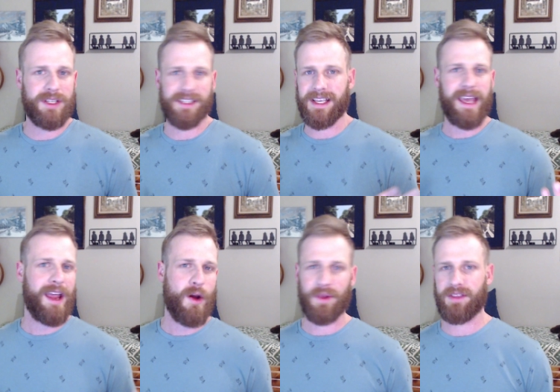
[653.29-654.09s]
doesn't
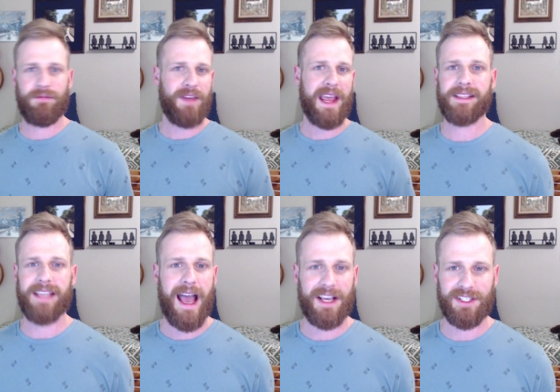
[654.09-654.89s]
care what the fans
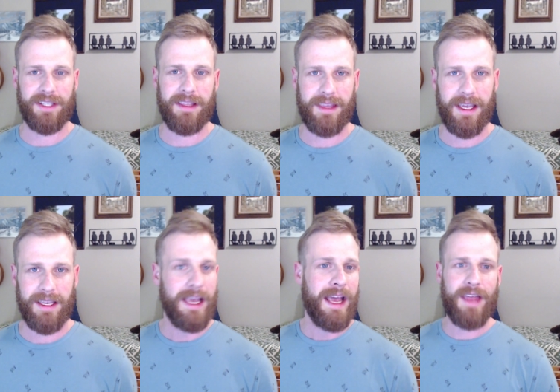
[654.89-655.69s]
actually
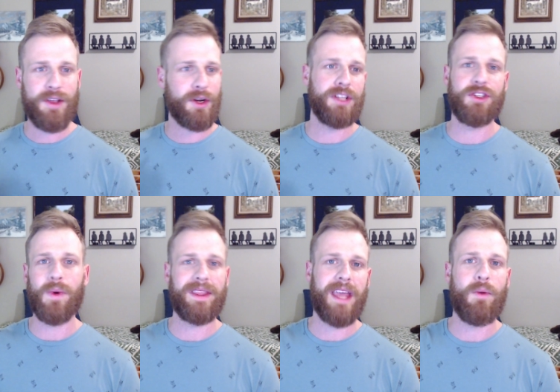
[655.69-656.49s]
think, and they're gonna do
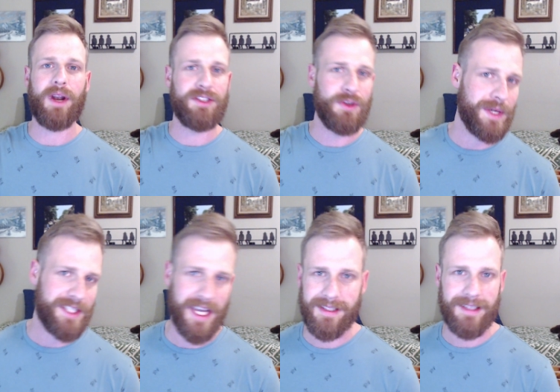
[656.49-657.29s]
what they want to do and
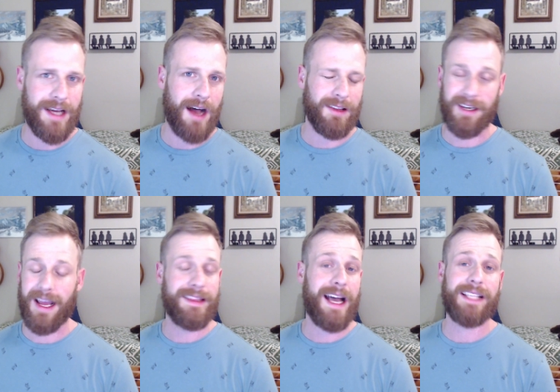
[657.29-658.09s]
chase the dollar.
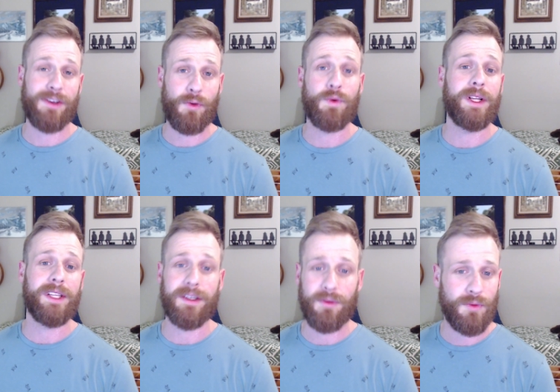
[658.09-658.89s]
And that's
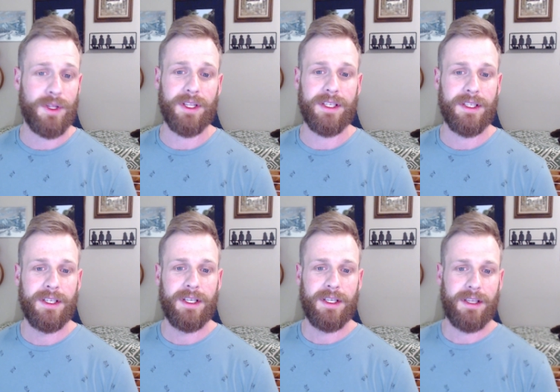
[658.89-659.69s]
really, really,
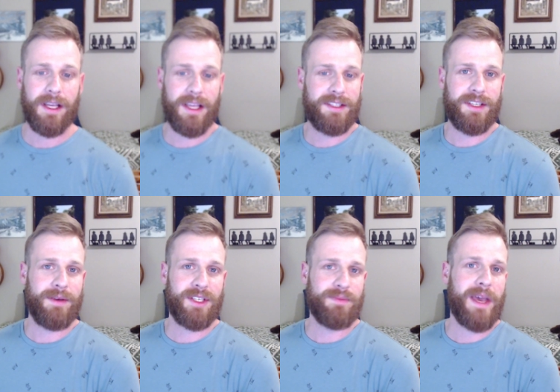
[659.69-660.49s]
it, it,
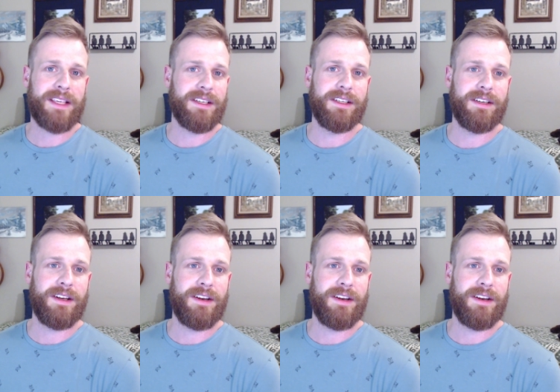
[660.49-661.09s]
it just makes it